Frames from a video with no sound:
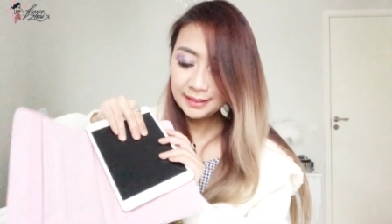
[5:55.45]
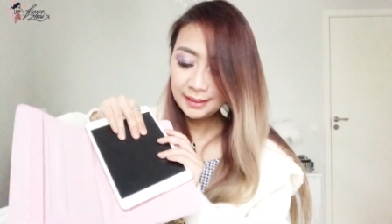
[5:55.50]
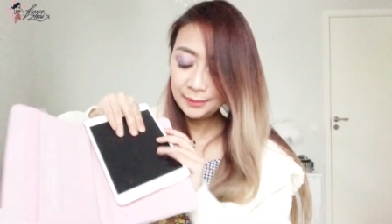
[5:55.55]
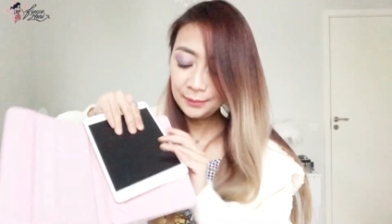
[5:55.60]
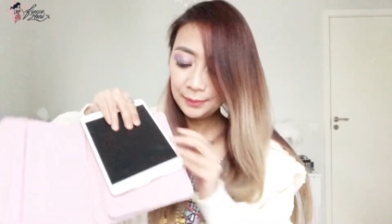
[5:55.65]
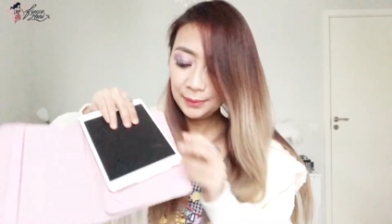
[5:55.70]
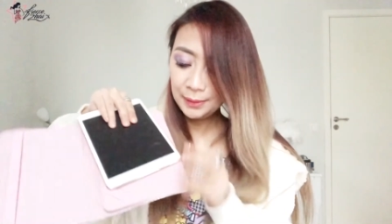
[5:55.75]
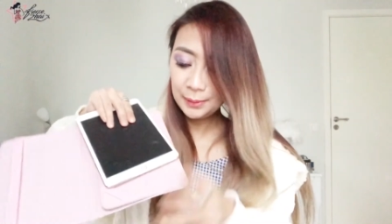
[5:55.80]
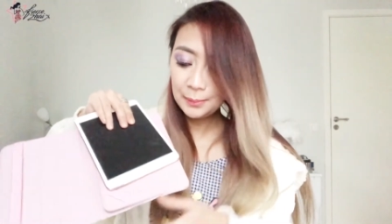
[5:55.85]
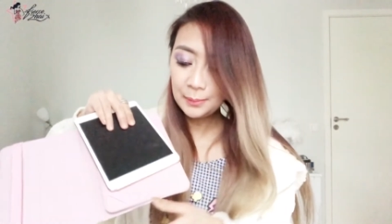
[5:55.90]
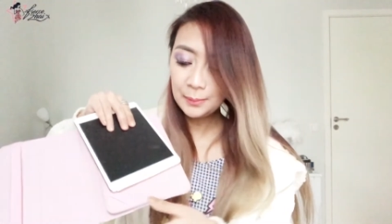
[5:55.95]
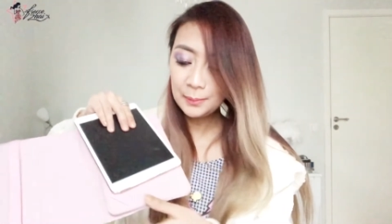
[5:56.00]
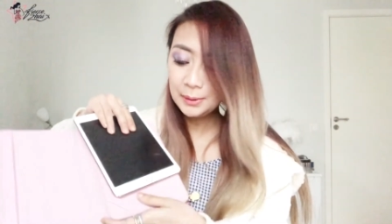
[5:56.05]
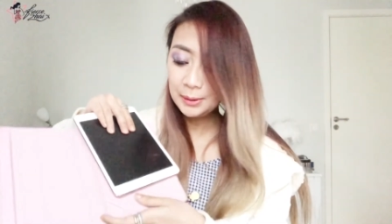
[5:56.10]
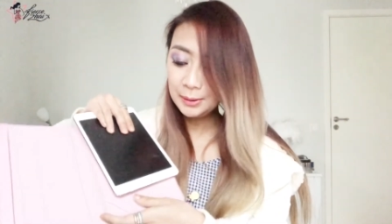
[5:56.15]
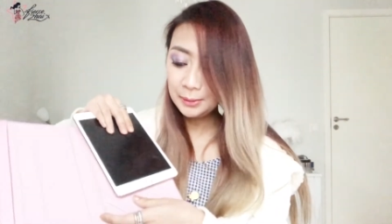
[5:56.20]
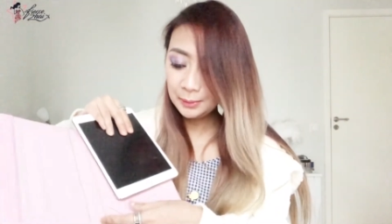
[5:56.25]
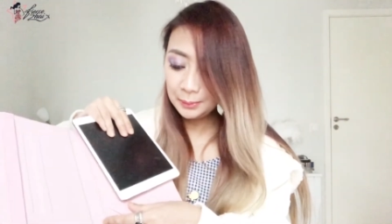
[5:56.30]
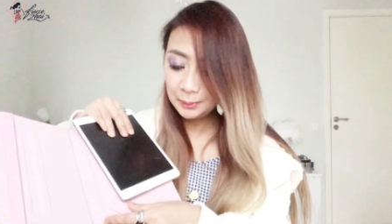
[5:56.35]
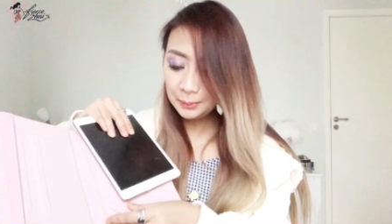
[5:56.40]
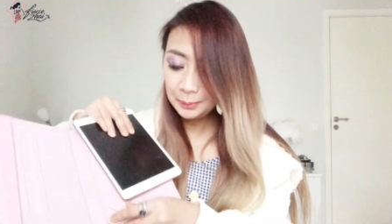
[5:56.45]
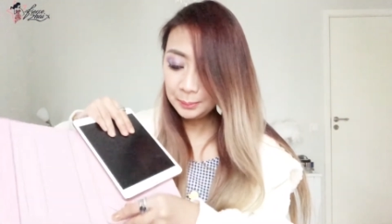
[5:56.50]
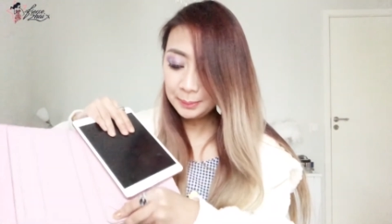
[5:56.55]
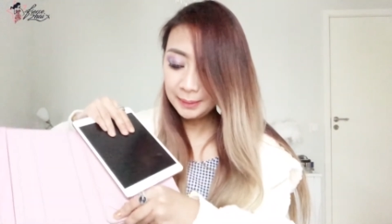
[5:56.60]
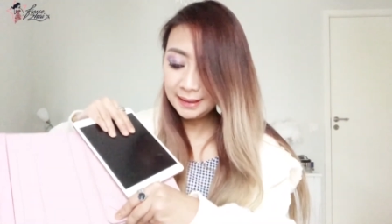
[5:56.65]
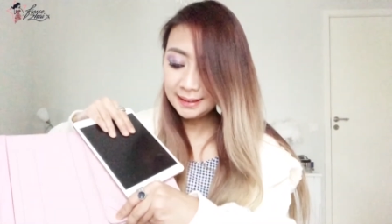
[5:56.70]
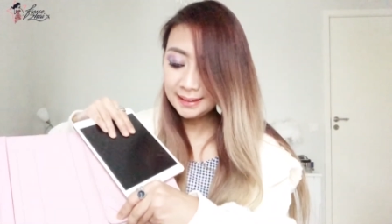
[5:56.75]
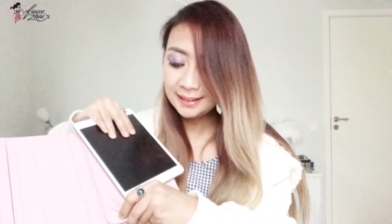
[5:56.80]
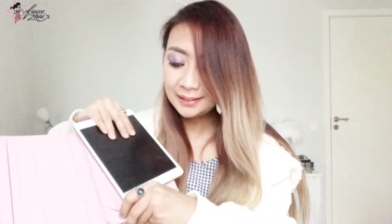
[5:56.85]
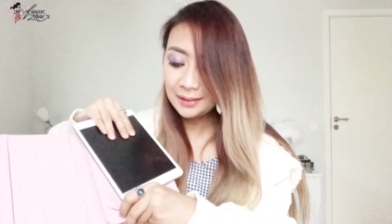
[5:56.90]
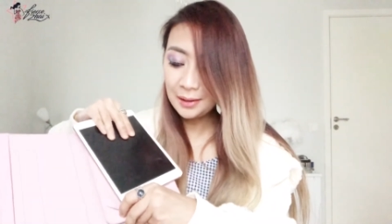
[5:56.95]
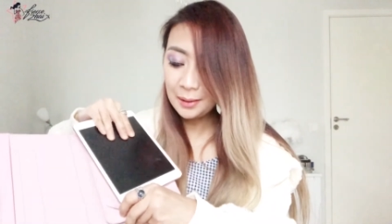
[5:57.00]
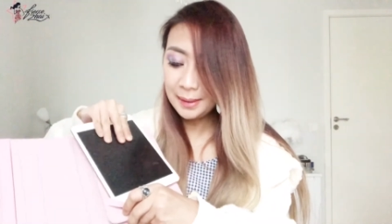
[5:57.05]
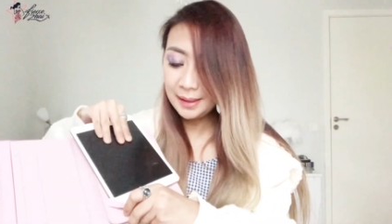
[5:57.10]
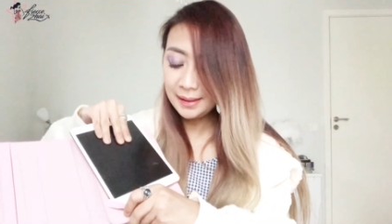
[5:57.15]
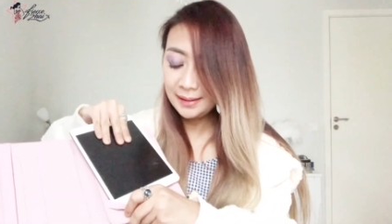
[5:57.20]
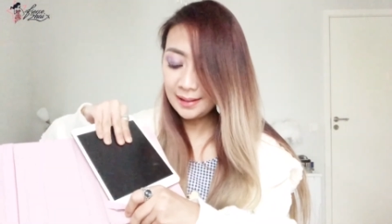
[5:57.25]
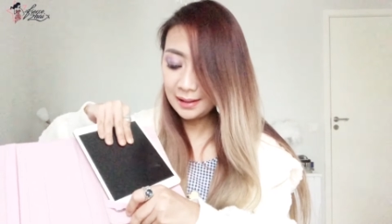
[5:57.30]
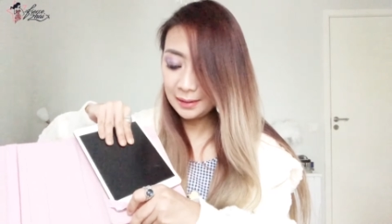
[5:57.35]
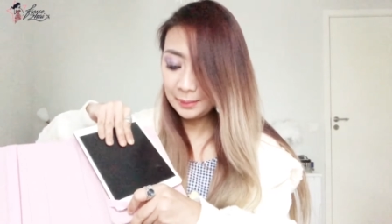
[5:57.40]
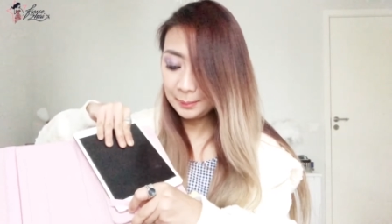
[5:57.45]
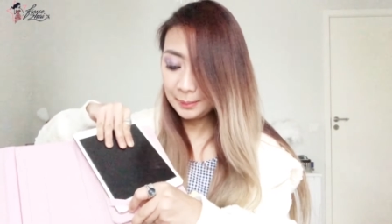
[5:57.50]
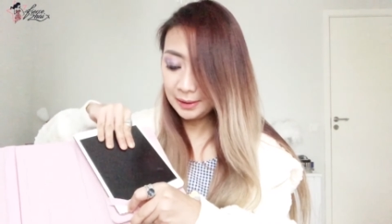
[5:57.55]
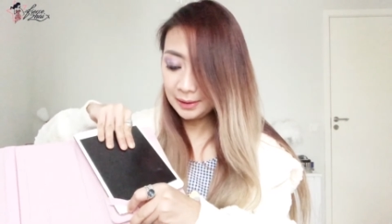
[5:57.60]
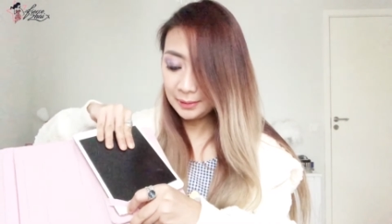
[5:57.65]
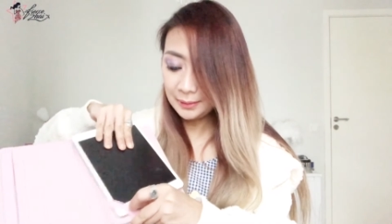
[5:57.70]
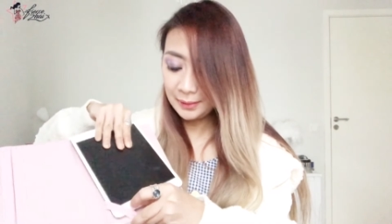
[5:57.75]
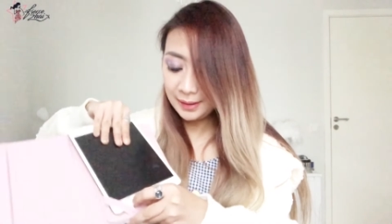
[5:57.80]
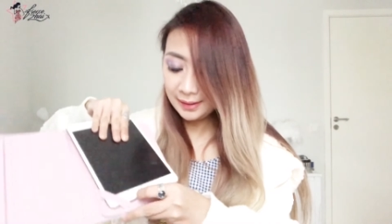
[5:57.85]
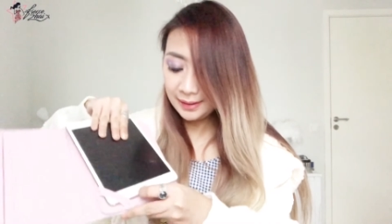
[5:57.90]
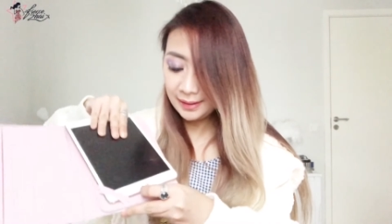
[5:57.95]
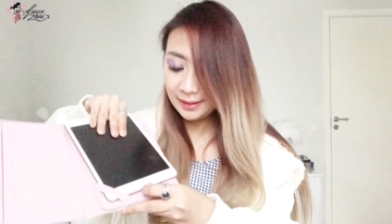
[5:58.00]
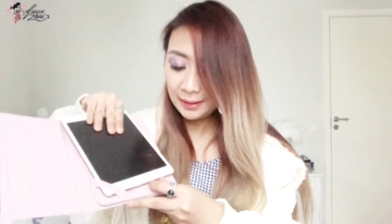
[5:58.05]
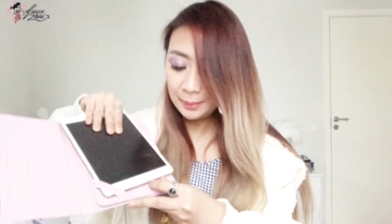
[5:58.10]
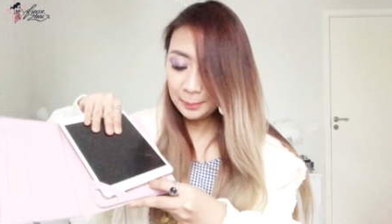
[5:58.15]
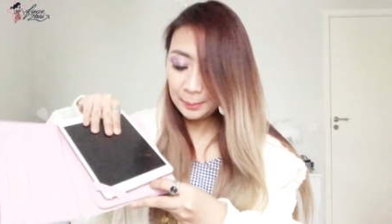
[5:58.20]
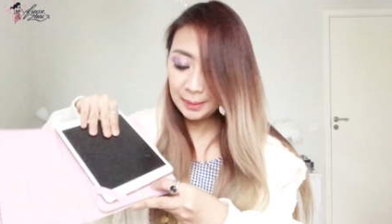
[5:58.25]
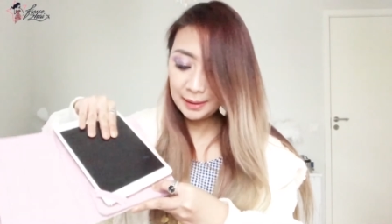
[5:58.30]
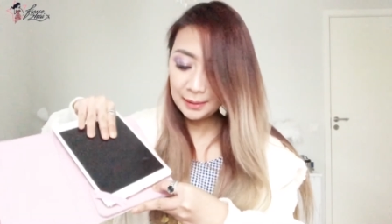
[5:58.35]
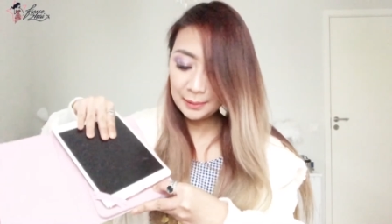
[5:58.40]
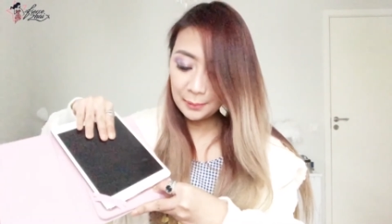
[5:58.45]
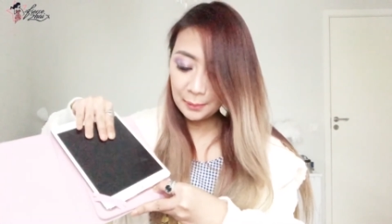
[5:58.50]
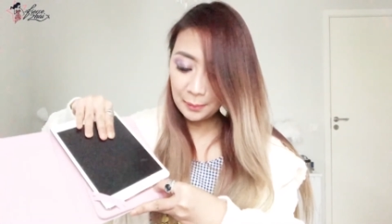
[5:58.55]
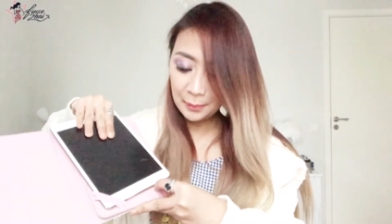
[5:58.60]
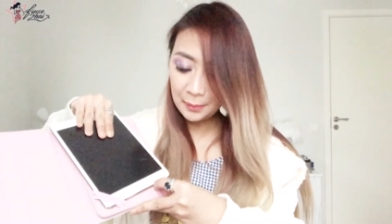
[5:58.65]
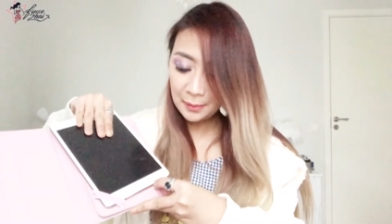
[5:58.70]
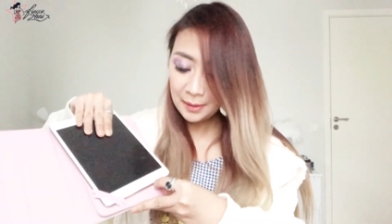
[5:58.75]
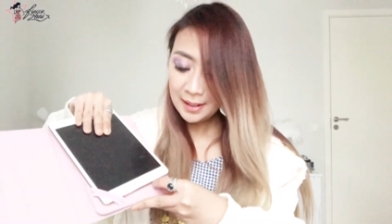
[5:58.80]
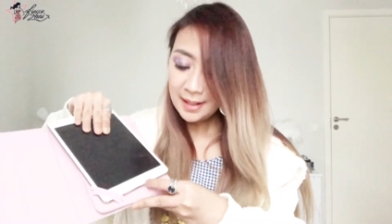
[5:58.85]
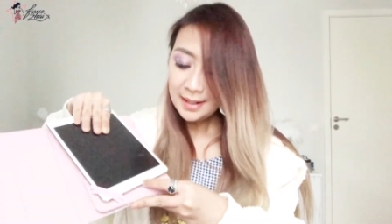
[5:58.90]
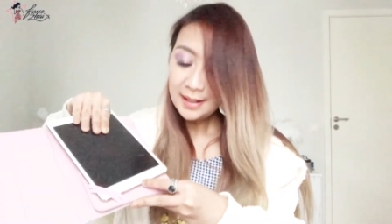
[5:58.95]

If you do, please comment down below and then let me know